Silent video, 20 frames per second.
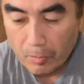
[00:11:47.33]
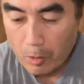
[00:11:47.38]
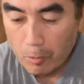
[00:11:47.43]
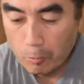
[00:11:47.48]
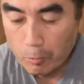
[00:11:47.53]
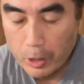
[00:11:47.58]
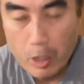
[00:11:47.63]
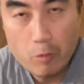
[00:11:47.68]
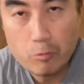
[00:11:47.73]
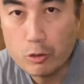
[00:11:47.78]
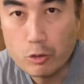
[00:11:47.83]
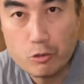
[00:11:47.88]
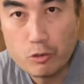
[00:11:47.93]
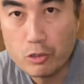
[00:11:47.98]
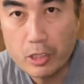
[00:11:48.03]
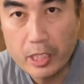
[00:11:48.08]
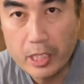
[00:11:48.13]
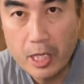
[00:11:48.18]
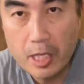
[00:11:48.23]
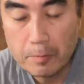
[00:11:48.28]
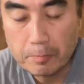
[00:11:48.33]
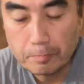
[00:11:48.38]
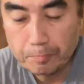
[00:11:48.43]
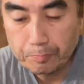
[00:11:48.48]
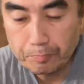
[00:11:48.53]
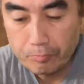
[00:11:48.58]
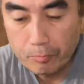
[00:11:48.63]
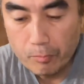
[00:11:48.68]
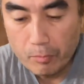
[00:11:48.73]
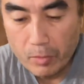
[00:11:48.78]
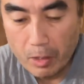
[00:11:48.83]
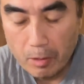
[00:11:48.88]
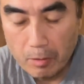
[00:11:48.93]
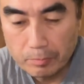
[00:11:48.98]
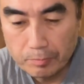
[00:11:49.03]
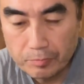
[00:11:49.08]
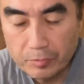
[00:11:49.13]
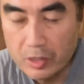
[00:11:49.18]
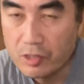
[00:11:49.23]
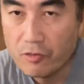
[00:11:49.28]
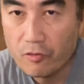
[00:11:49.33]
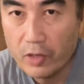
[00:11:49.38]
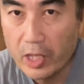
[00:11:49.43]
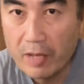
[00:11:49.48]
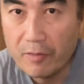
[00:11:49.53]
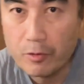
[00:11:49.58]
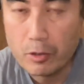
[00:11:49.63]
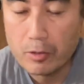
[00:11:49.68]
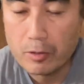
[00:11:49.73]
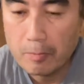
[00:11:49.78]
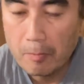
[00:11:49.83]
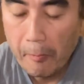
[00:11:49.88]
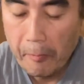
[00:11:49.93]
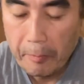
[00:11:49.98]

we don't usually get this flavor